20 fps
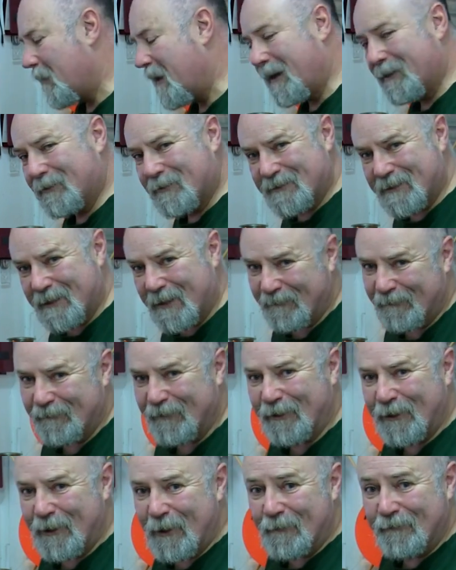That doesn't happen
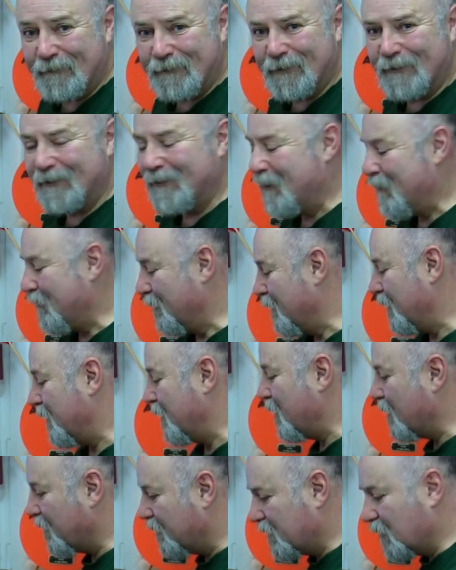very often.
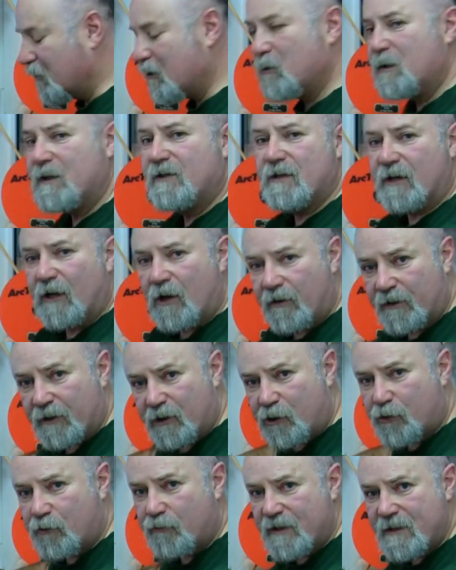Very often you need to kind
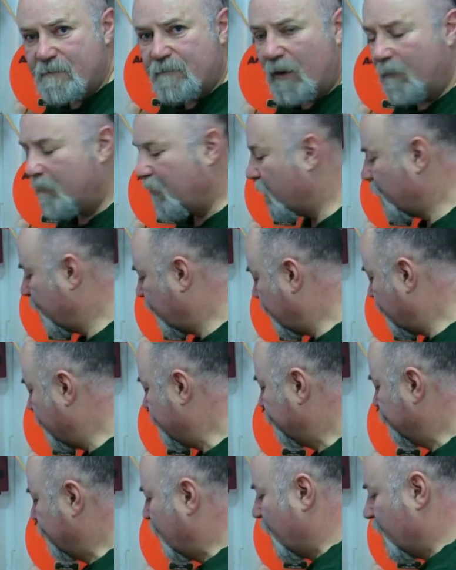of creep up on it
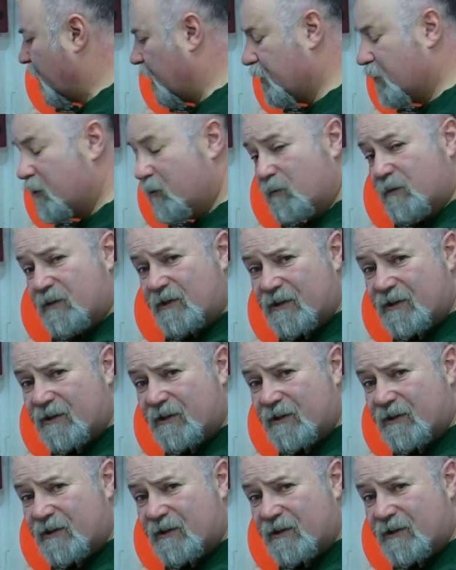and do